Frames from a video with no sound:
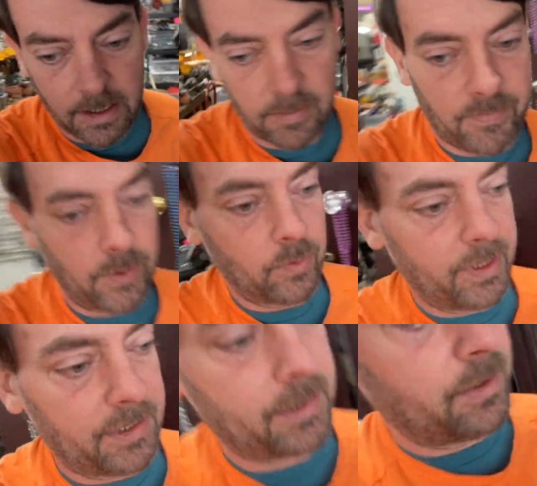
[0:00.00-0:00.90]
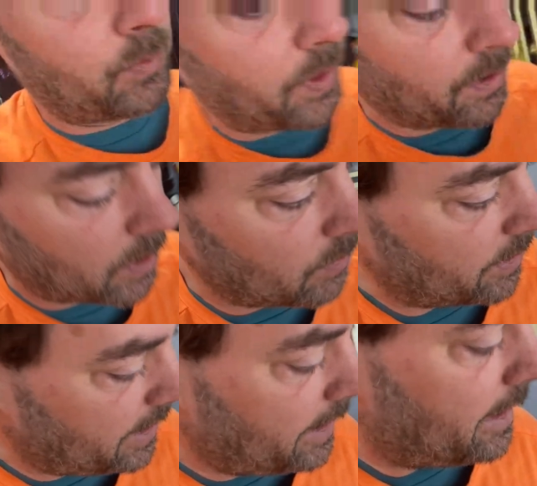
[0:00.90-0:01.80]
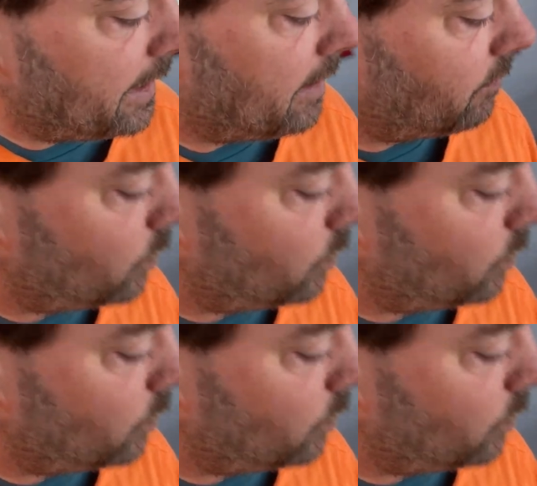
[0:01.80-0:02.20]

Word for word: a few of these things. We already have